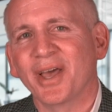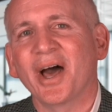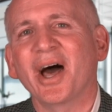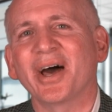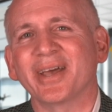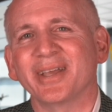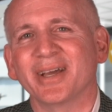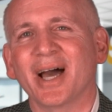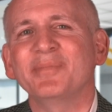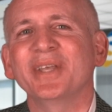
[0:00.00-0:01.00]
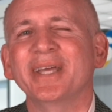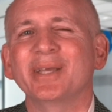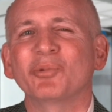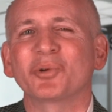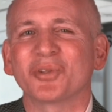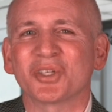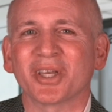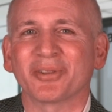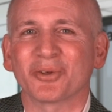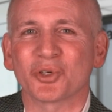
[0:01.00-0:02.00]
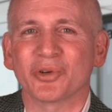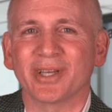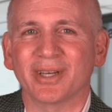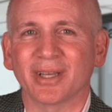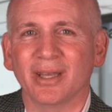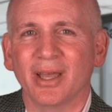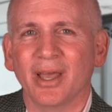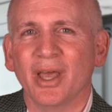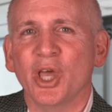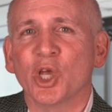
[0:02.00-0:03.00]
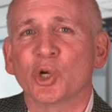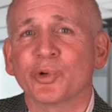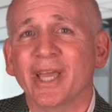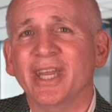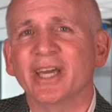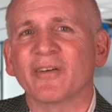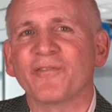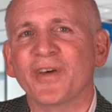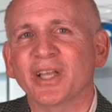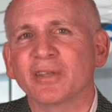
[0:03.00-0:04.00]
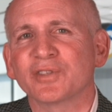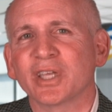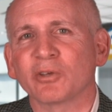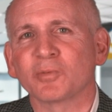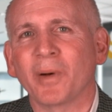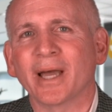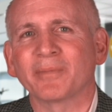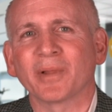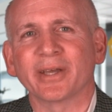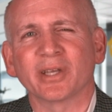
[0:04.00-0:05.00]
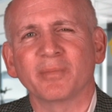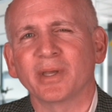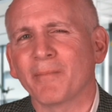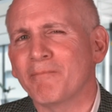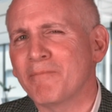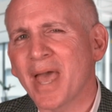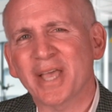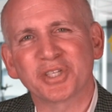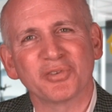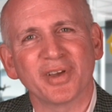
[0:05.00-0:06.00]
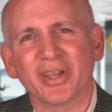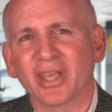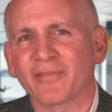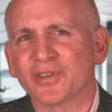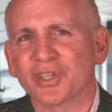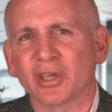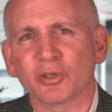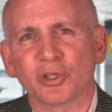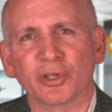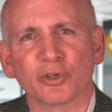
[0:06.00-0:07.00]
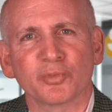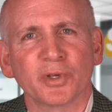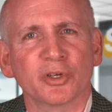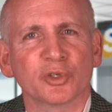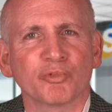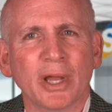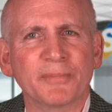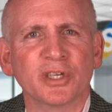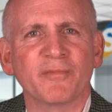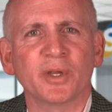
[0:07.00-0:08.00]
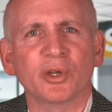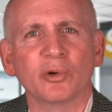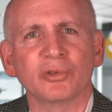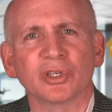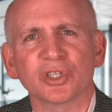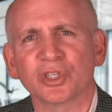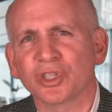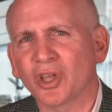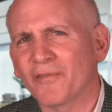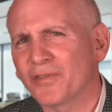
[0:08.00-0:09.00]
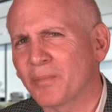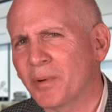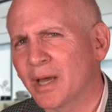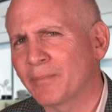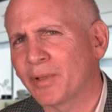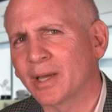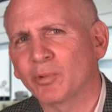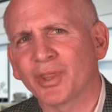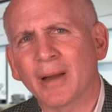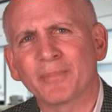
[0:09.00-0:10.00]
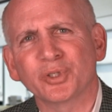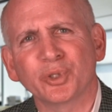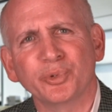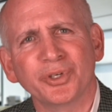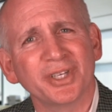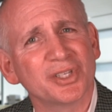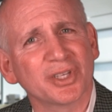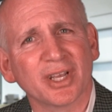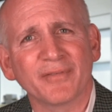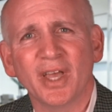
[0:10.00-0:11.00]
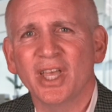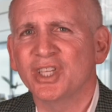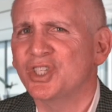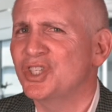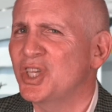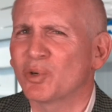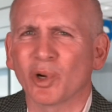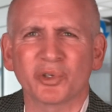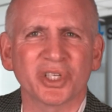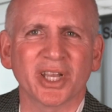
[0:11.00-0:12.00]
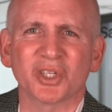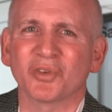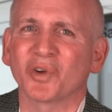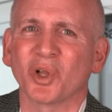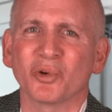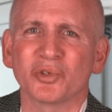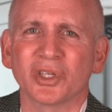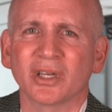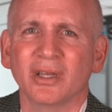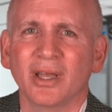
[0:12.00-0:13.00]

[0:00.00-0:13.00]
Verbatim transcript: Hi, I'm Danny Wood with Sandler Training. Creating an effective sales pipeline can be a massive headache for sales leaders because reps have been known to stuff the pipeline with opportunities that have zero chance of closing.